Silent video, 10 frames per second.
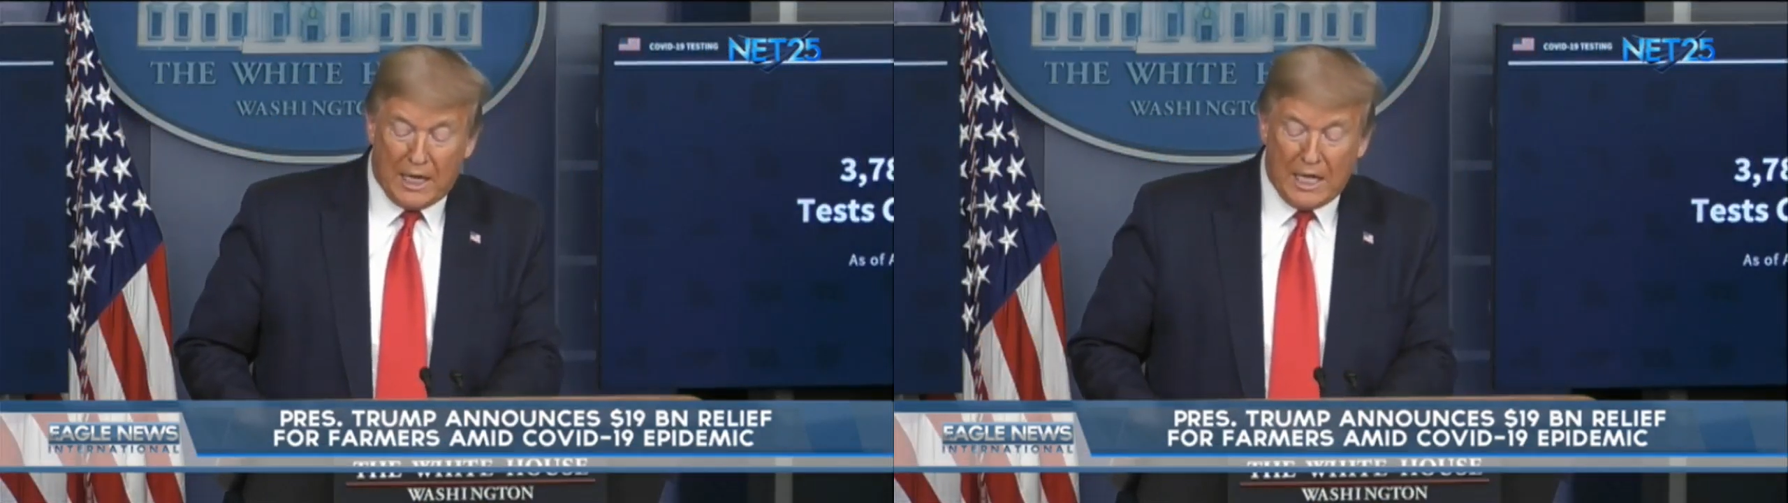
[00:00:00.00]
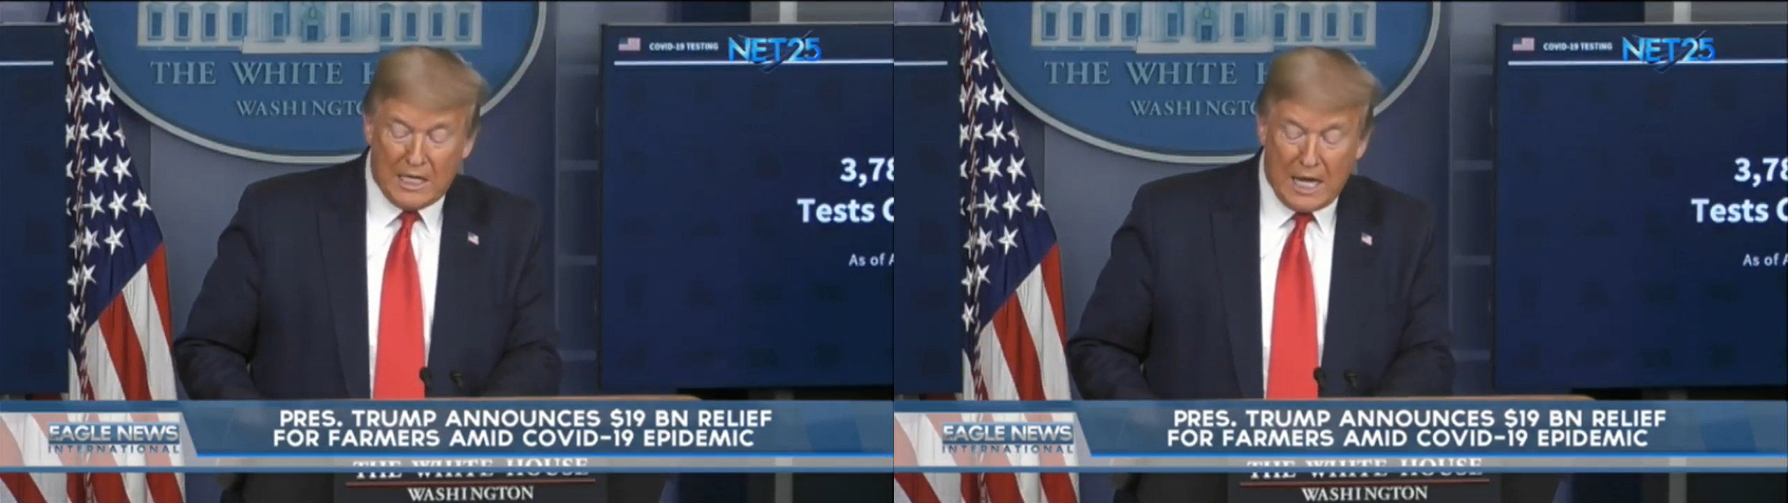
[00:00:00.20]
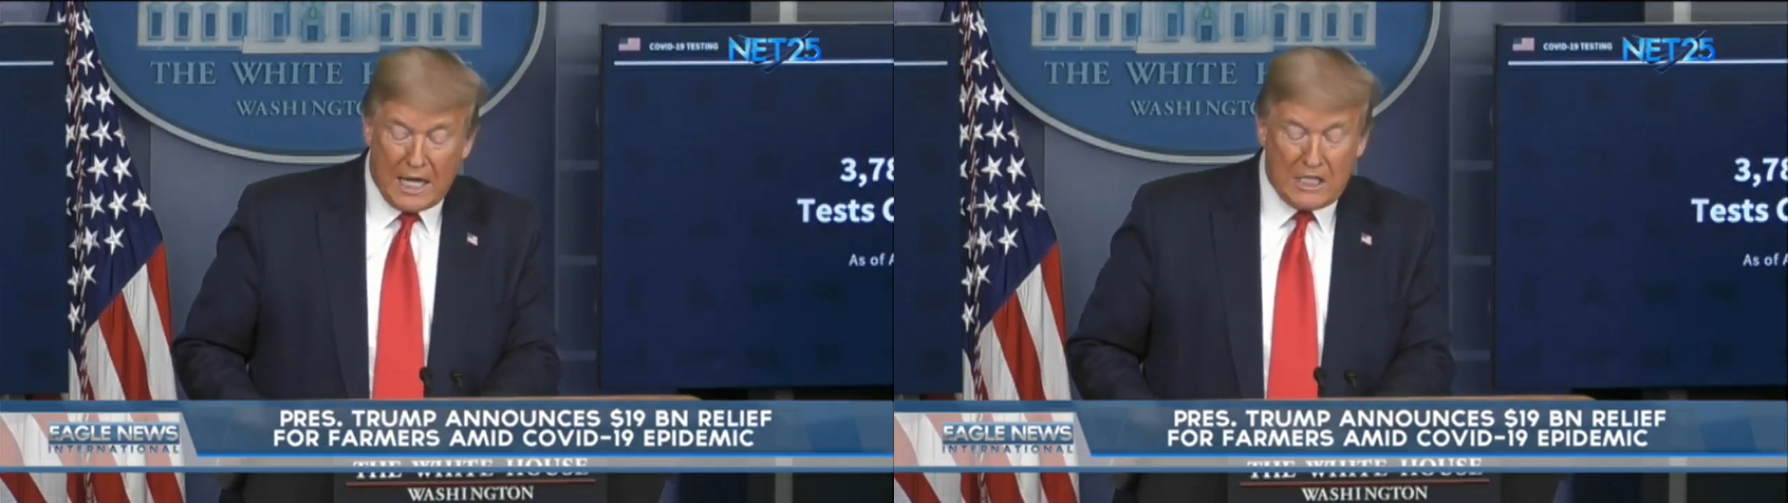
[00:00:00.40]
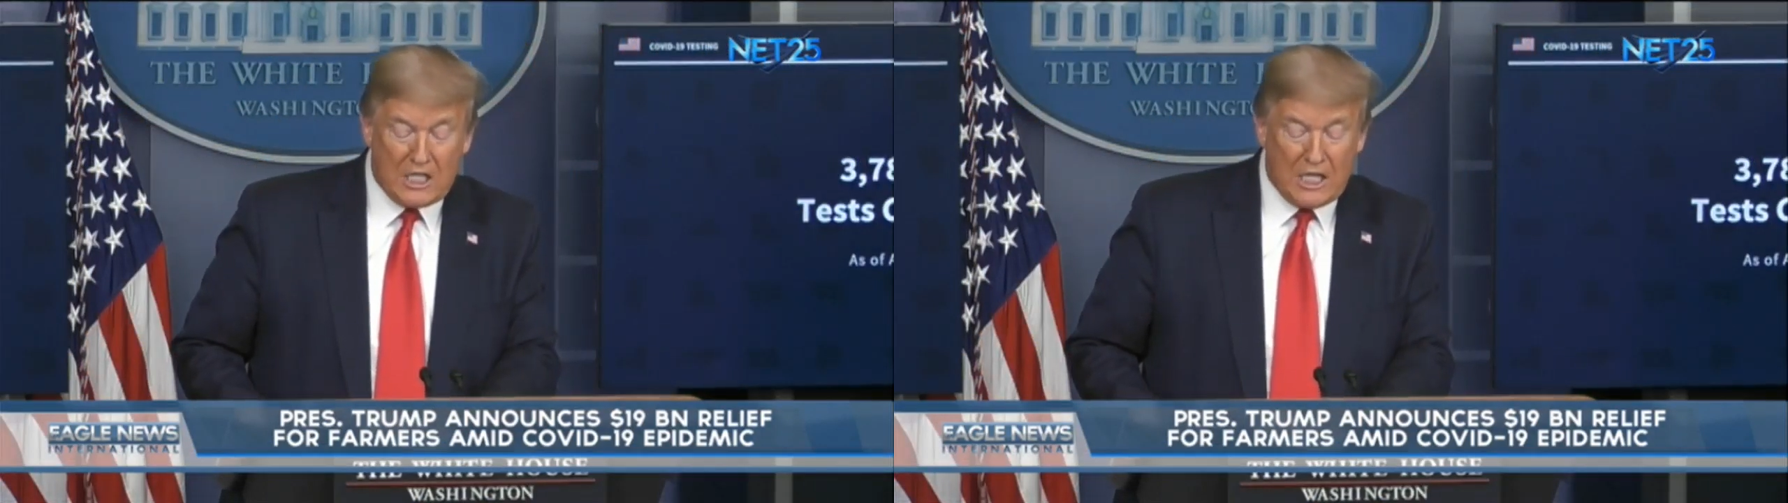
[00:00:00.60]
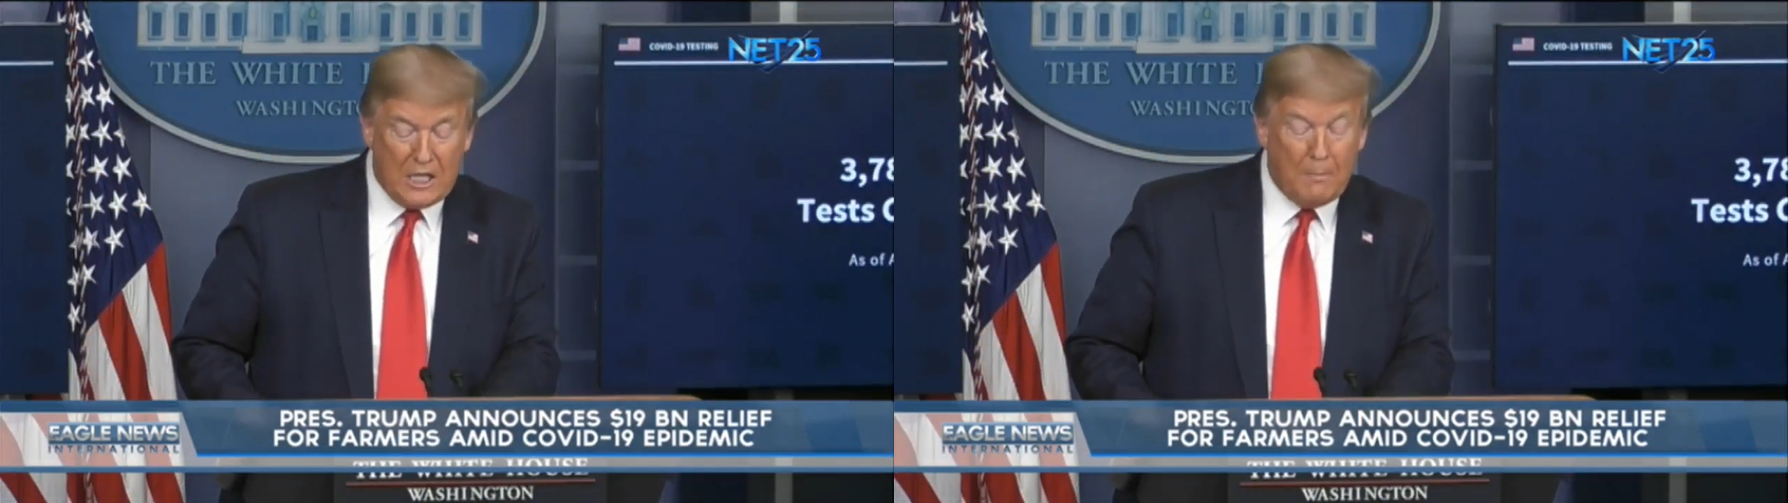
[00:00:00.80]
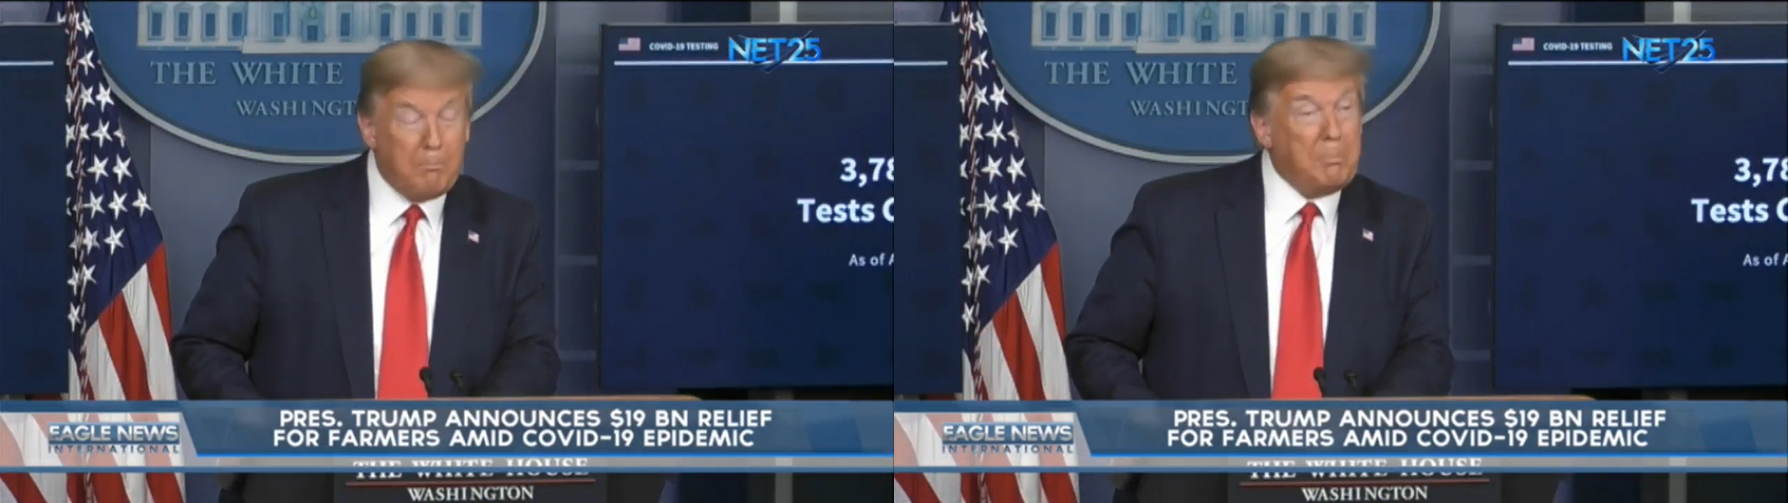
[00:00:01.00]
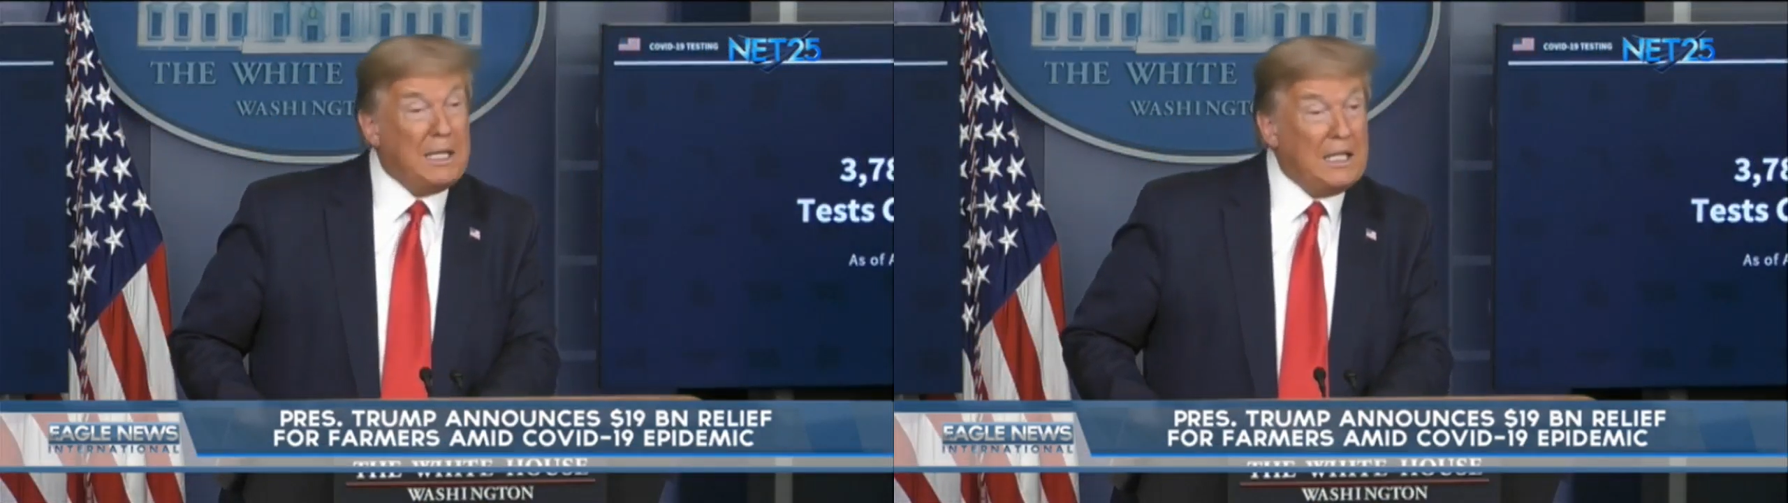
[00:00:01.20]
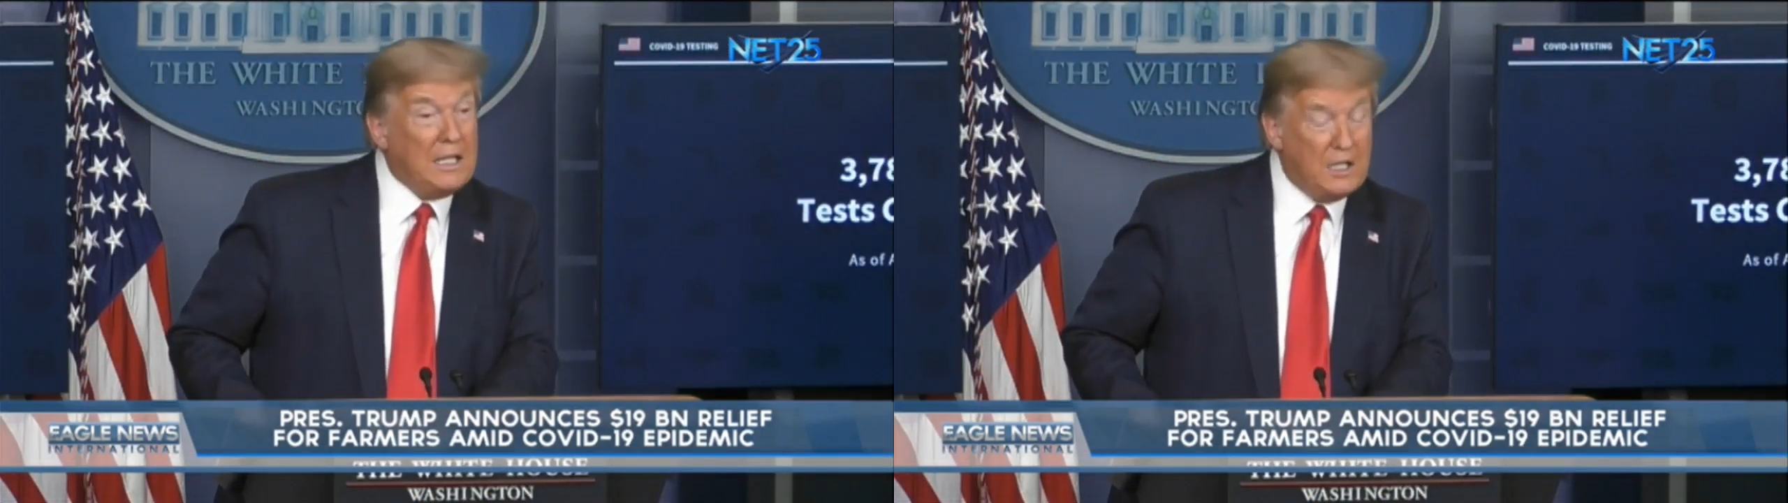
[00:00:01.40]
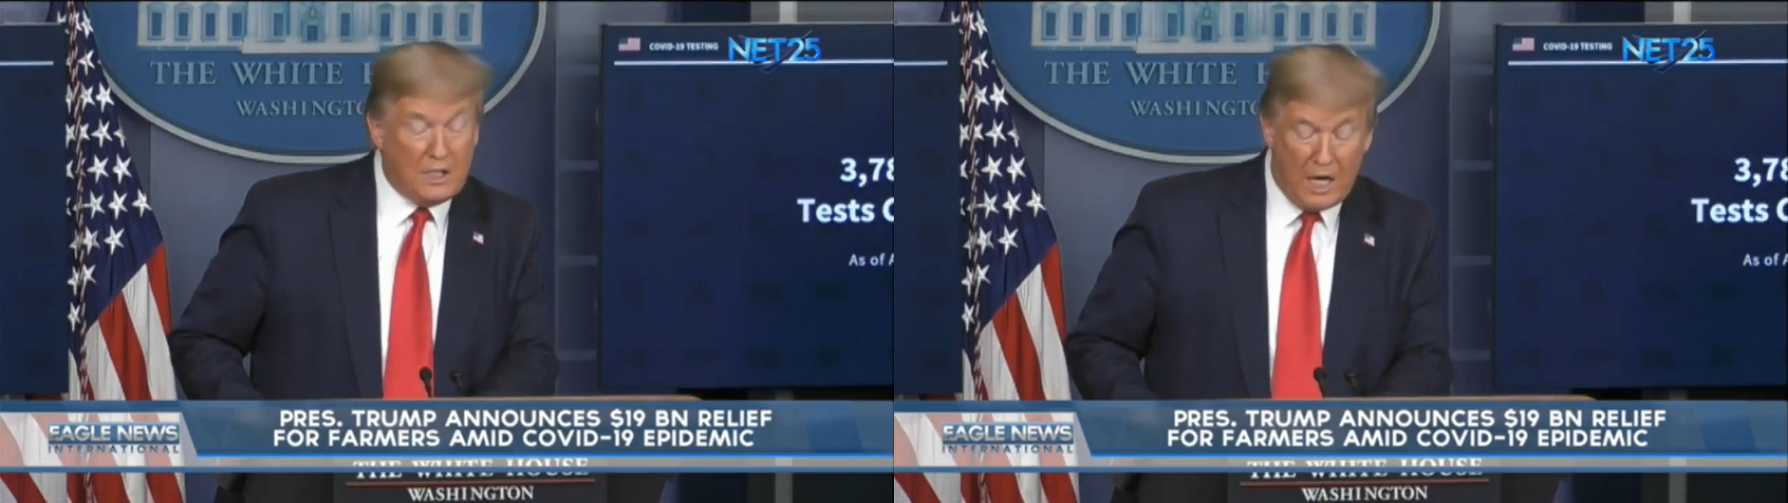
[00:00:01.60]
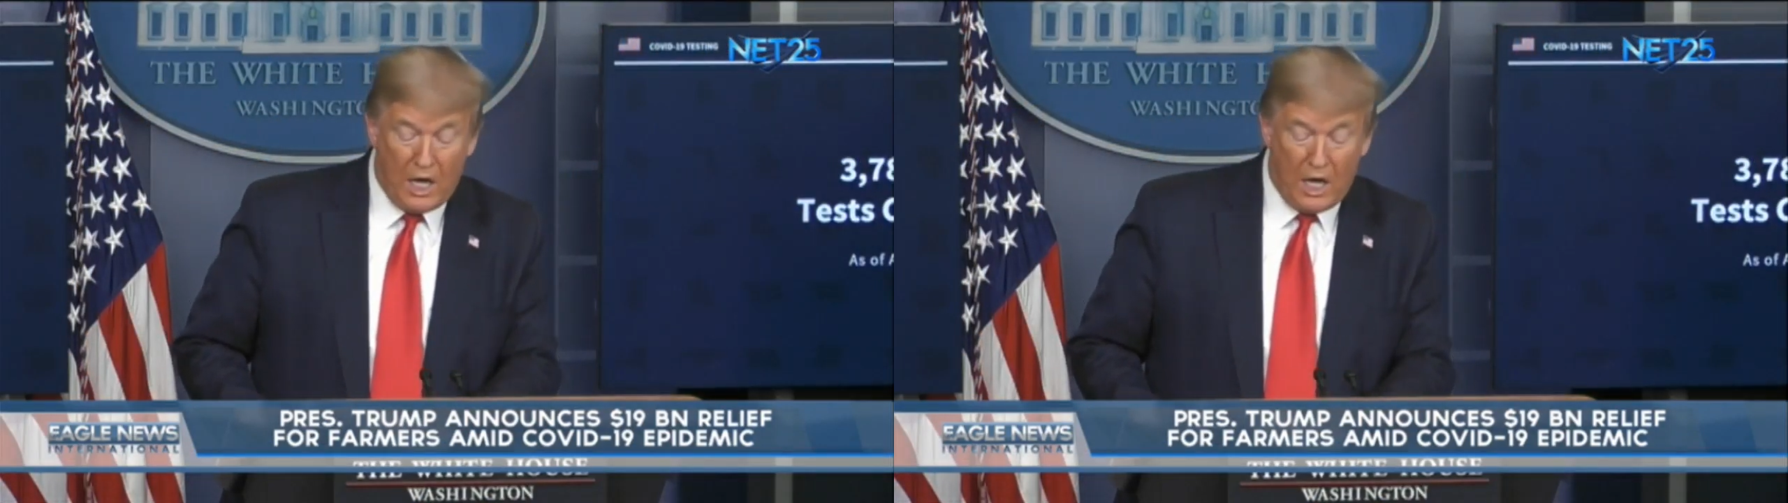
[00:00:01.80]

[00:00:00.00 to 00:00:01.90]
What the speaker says: a $19 billion